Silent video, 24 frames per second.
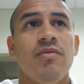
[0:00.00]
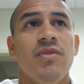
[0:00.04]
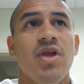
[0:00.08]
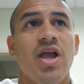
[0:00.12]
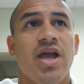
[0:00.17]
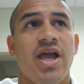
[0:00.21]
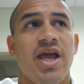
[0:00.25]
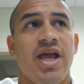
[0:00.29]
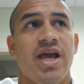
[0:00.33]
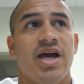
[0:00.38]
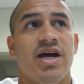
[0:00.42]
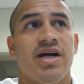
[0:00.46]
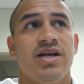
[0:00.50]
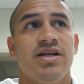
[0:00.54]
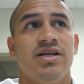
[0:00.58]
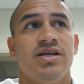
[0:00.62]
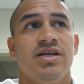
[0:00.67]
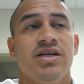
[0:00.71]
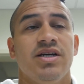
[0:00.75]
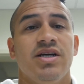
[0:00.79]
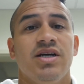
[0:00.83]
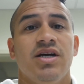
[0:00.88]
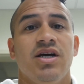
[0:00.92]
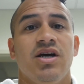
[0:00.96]
And
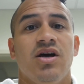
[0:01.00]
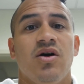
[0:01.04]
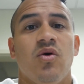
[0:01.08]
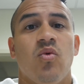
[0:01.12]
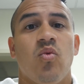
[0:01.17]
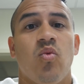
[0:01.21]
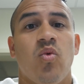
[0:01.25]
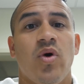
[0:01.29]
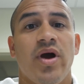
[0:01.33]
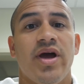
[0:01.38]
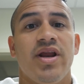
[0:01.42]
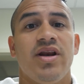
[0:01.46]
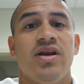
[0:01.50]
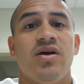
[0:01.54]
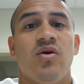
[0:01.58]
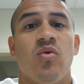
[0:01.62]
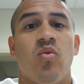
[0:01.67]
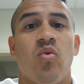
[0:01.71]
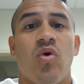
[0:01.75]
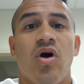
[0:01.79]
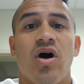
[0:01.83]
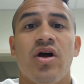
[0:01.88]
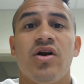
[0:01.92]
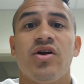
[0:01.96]
when
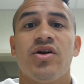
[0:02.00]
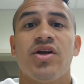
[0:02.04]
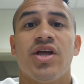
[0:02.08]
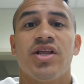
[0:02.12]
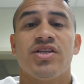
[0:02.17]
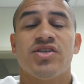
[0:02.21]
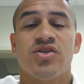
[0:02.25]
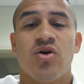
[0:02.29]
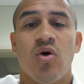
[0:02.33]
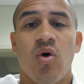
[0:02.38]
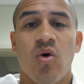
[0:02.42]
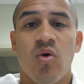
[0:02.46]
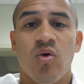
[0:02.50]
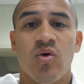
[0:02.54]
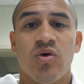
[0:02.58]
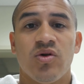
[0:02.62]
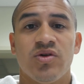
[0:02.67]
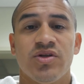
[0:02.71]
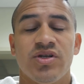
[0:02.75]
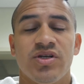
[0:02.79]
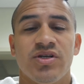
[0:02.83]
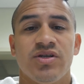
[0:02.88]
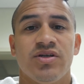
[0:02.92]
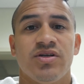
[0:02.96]
water gets
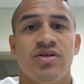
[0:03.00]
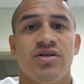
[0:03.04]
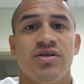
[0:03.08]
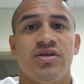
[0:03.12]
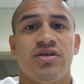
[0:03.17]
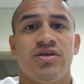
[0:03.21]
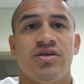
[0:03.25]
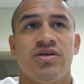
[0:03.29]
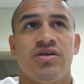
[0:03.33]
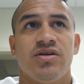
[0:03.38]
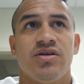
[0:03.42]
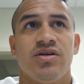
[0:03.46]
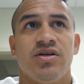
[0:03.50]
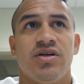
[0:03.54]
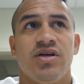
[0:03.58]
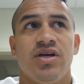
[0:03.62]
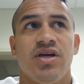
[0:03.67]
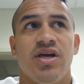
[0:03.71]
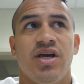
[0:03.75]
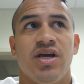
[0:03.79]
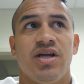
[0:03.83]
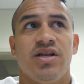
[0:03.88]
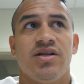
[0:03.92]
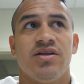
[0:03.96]
cold,
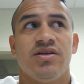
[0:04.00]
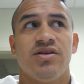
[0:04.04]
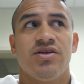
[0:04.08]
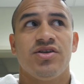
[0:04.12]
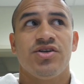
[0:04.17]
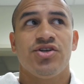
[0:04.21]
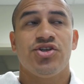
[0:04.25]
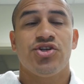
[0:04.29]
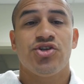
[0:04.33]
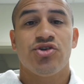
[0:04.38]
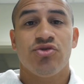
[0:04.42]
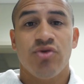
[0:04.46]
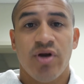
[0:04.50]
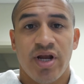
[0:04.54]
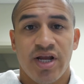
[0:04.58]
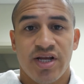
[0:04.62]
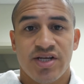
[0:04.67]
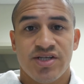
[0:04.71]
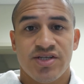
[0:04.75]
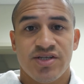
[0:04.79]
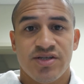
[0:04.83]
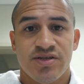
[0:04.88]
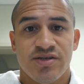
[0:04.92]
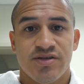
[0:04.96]
it
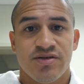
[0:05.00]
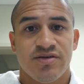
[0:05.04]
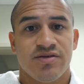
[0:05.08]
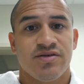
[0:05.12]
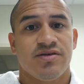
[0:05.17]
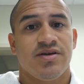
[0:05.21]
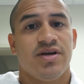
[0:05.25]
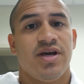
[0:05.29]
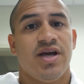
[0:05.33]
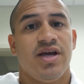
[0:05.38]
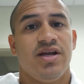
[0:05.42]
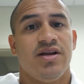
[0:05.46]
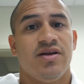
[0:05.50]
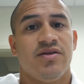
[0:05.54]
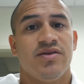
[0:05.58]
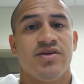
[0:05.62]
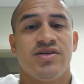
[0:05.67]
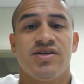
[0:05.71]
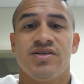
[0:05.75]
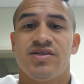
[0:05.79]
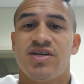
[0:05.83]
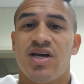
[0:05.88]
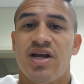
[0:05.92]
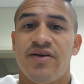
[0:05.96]
shrinks. Okay, now
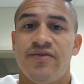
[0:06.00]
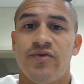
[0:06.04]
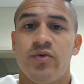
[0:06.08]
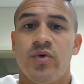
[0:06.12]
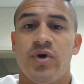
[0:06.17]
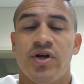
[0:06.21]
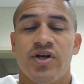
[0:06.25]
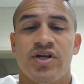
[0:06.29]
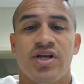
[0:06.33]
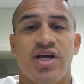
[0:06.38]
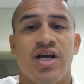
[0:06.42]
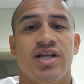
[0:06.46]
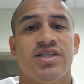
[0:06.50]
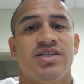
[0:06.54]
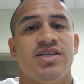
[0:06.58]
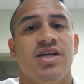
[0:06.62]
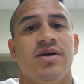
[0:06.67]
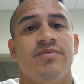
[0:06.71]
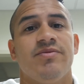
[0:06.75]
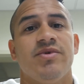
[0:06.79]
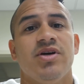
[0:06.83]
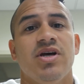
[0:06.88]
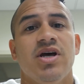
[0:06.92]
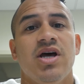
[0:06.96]
this is kind of a weird
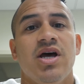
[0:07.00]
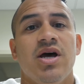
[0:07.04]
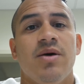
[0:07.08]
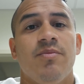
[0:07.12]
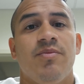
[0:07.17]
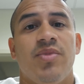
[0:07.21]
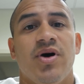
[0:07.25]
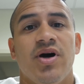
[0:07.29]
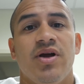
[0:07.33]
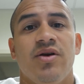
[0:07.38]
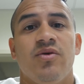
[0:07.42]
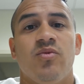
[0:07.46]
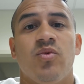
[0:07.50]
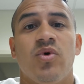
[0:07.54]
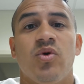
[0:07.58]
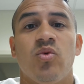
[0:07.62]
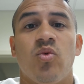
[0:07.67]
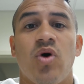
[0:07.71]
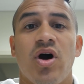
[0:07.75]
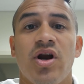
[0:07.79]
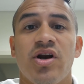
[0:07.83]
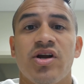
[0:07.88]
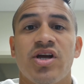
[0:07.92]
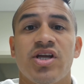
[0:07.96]
concept, but when
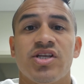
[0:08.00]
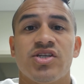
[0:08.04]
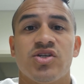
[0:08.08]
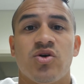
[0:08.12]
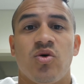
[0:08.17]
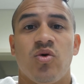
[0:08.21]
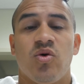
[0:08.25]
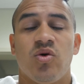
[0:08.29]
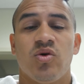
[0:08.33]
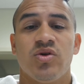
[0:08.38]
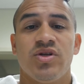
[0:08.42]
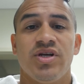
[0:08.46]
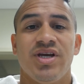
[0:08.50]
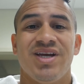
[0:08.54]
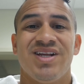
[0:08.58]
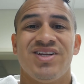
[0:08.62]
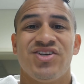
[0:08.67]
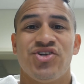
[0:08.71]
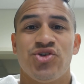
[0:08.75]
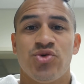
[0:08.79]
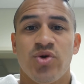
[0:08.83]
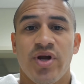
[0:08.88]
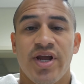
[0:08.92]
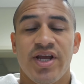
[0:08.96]
water gets cold, it
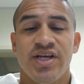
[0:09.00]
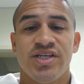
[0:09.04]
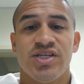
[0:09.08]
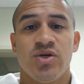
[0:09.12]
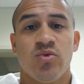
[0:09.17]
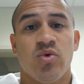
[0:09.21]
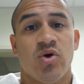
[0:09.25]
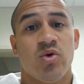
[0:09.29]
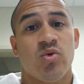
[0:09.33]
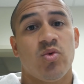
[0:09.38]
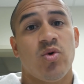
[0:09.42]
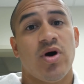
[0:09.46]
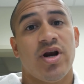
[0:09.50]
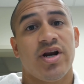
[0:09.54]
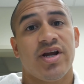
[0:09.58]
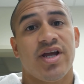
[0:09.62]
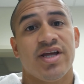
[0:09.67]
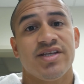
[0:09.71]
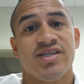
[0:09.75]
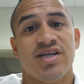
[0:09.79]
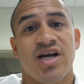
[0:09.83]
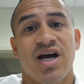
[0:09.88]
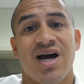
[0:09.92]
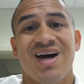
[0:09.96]
shrinks, and when water
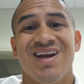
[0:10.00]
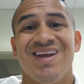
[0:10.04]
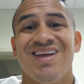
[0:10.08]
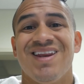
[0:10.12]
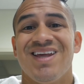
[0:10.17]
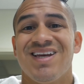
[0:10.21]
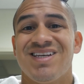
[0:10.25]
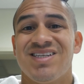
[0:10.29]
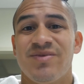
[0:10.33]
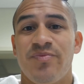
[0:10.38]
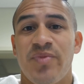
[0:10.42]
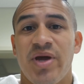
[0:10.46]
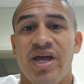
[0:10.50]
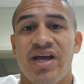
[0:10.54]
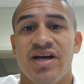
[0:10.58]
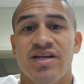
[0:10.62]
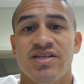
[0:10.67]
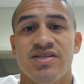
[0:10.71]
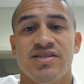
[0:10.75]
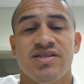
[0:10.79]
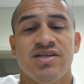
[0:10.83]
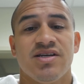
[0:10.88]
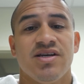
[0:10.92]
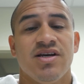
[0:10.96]
gets hot, it
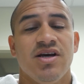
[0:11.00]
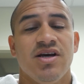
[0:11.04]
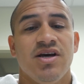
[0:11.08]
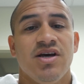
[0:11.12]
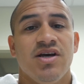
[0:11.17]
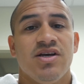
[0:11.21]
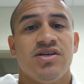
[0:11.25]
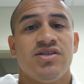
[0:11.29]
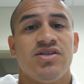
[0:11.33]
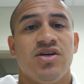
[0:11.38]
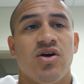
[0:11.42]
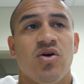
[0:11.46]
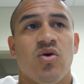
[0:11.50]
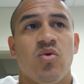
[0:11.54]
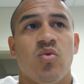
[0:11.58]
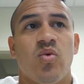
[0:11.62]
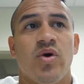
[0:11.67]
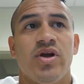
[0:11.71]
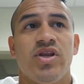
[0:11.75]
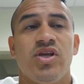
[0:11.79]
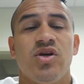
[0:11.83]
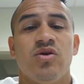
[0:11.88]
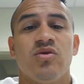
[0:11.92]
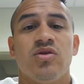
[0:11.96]
expands. So
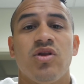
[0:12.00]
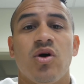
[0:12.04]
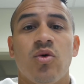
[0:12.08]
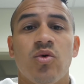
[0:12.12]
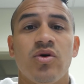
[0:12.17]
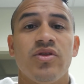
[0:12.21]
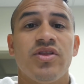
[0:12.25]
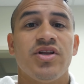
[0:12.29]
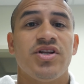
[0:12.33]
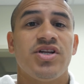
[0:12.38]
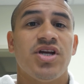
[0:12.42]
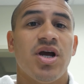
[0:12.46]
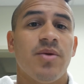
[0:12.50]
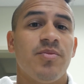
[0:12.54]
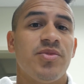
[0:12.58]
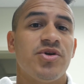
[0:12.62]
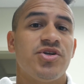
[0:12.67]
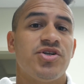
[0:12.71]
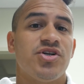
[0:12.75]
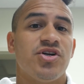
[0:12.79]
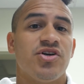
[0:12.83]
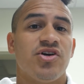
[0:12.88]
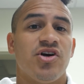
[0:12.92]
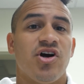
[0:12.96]
when you lower the
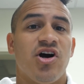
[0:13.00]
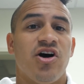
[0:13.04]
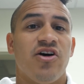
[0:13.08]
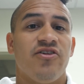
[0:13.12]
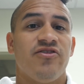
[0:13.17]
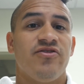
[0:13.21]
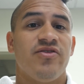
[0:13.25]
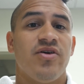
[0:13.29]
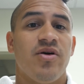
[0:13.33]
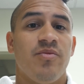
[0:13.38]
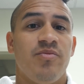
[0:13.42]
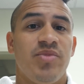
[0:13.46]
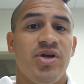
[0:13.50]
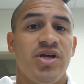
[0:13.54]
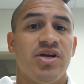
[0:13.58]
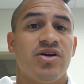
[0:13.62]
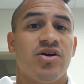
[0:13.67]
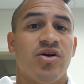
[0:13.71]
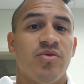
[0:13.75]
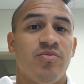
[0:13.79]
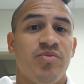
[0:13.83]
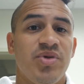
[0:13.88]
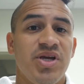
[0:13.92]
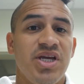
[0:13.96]
temperature of
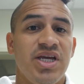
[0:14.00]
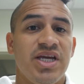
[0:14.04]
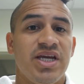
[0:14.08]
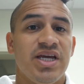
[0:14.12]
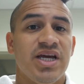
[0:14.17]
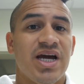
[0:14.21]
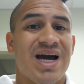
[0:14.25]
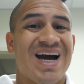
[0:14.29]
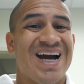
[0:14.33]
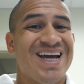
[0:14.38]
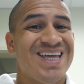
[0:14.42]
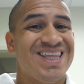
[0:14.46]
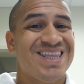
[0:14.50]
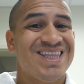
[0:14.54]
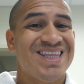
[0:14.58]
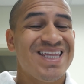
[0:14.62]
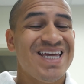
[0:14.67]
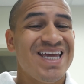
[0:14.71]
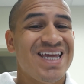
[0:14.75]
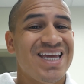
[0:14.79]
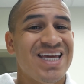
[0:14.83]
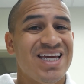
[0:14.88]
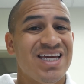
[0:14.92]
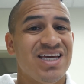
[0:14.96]
beaker B, I
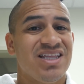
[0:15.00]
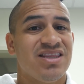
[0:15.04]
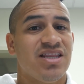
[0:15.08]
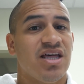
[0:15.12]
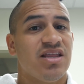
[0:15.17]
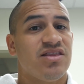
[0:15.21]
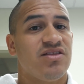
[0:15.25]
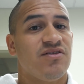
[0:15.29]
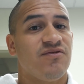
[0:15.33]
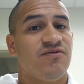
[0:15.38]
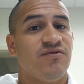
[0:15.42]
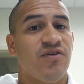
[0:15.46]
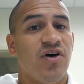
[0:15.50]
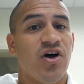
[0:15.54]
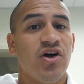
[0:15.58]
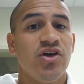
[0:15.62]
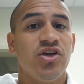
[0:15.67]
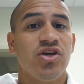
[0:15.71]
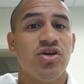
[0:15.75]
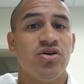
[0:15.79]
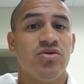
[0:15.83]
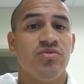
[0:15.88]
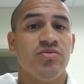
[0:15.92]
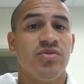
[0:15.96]
think that the
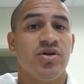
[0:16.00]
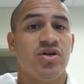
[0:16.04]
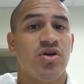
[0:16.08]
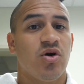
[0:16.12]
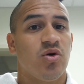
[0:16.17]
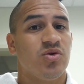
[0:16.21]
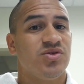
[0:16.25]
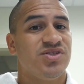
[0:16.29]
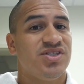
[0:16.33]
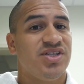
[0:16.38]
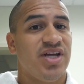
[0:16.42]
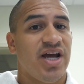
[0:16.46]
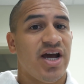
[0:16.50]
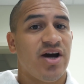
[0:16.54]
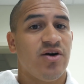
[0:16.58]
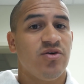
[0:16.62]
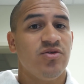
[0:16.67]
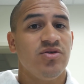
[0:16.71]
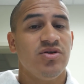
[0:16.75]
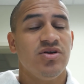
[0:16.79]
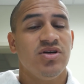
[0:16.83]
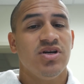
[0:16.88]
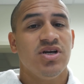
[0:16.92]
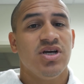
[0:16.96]
volume goes down